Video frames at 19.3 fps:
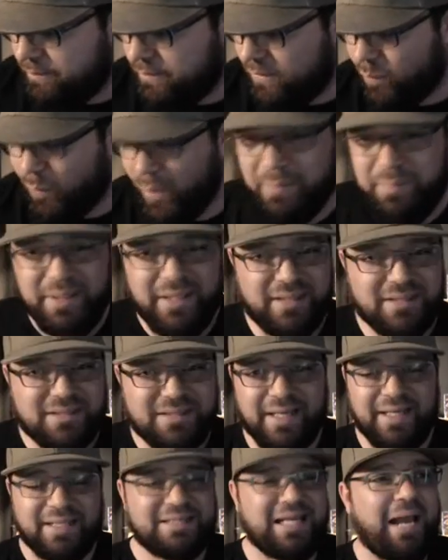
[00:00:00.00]
The way PSA
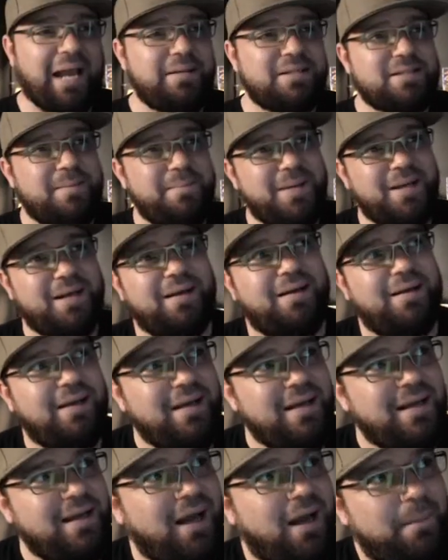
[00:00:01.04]
is, I submitted
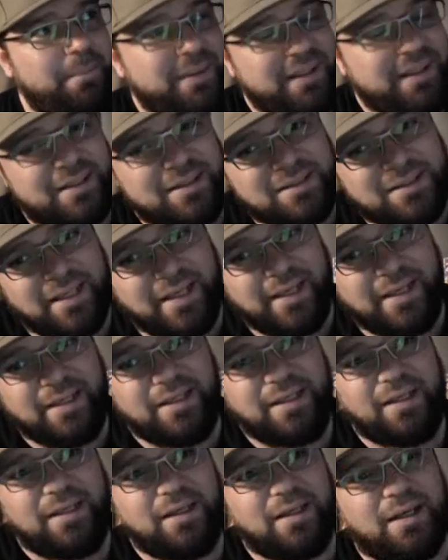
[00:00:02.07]
a PSA
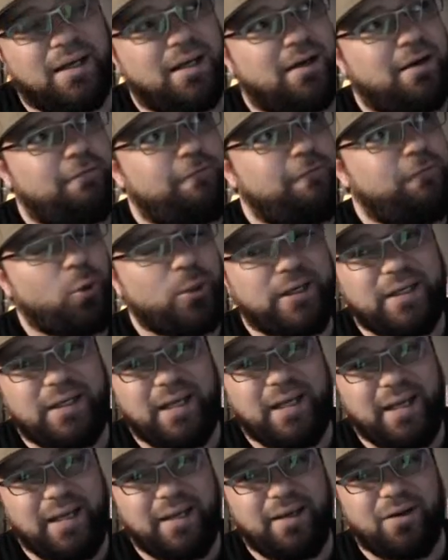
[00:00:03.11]

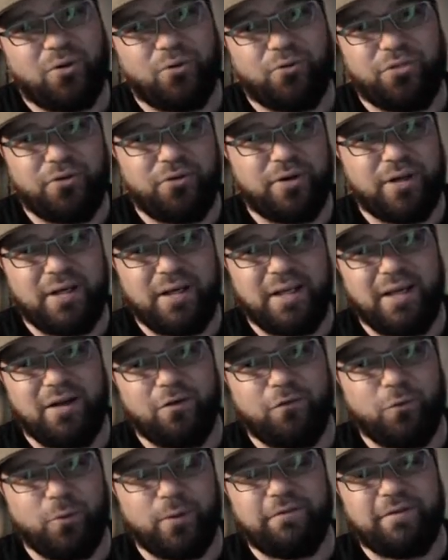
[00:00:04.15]
40-day or 30-day or
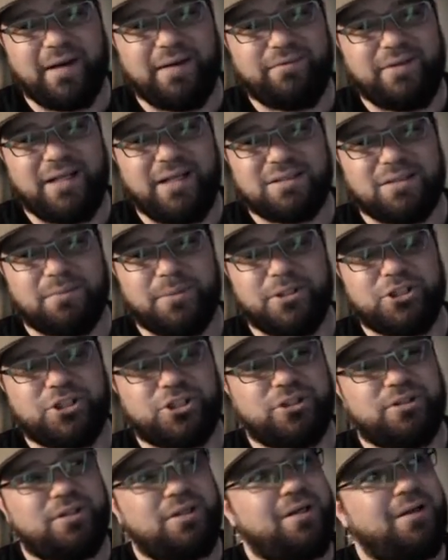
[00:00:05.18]
45-day
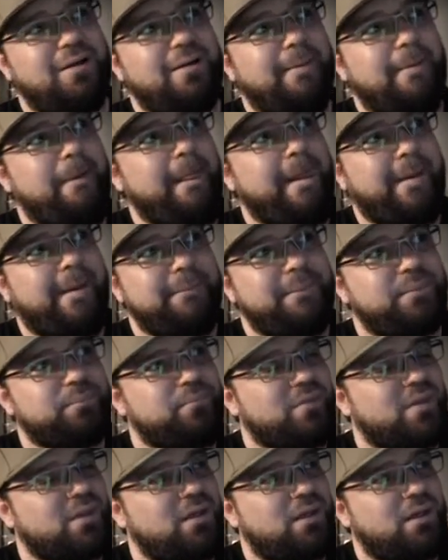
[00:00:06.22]
submission
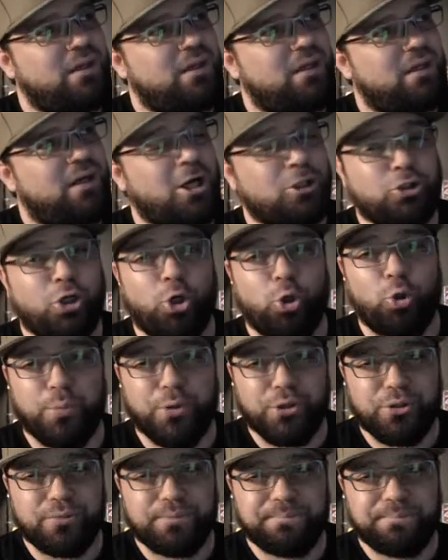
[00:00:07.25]

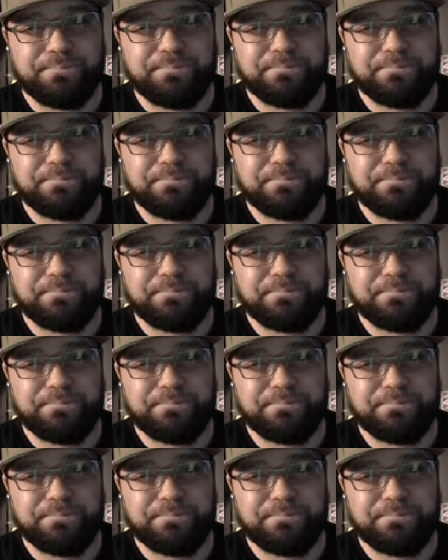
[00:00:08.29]
October,